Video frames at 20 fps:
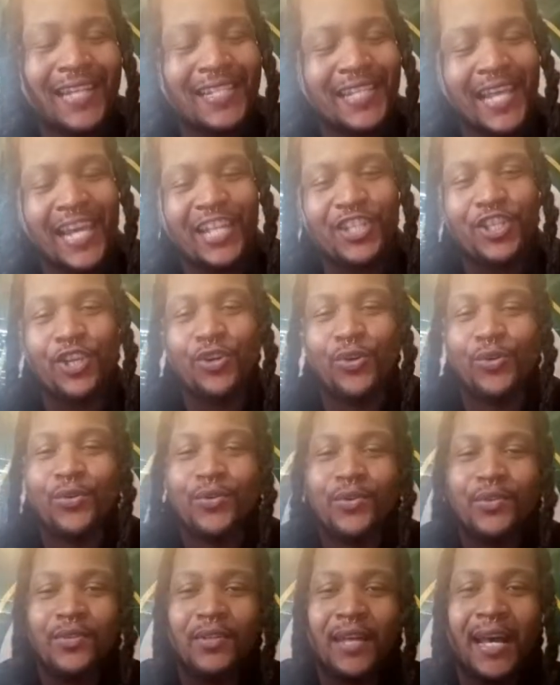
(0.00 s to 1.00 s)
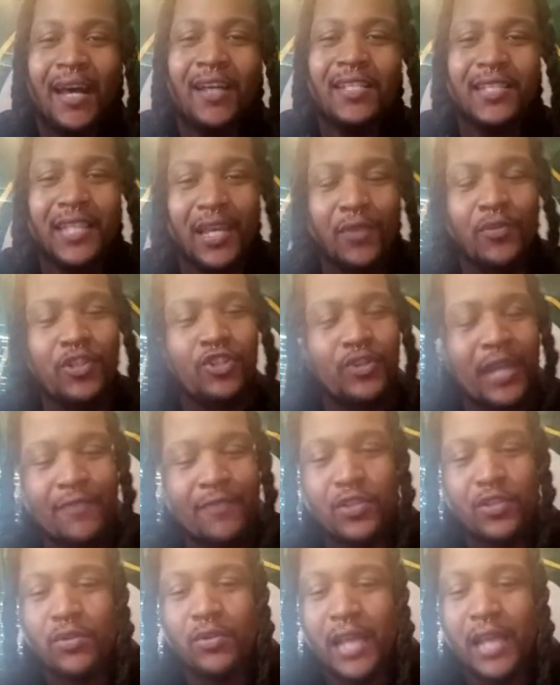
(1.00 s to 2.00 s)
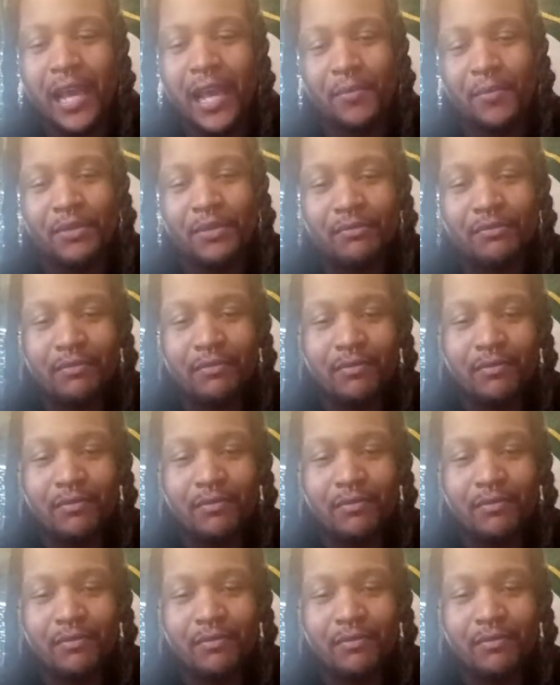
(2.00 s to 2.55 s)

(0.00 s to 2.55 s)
say two. I'll say we'll draft 2 linemen.